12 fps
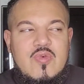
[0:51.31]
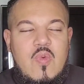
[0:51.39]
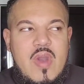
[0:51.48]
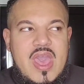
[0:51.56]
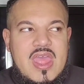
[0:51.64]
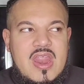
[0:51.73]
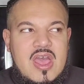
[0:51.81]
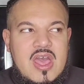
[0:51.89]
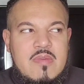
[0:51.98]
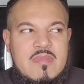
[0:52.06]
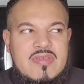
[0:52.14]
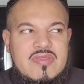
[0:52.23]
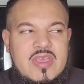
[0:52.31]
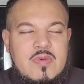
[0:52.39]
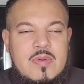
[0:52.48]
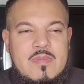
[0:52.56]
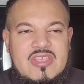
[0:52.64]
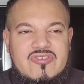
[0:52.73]
when they
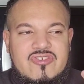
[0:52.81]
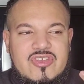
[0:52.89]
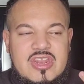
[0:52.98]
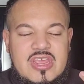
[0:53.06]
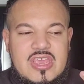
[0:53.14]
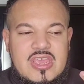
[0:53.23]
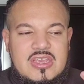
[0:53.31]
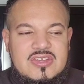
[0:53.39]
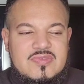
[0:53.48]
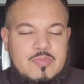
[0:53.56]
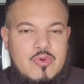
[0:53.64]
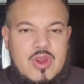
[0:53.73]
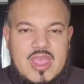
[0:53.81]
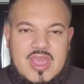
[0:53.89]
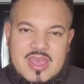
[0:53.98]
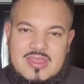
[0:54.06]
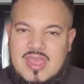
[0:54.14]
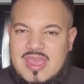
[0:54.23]
were mentioning spring,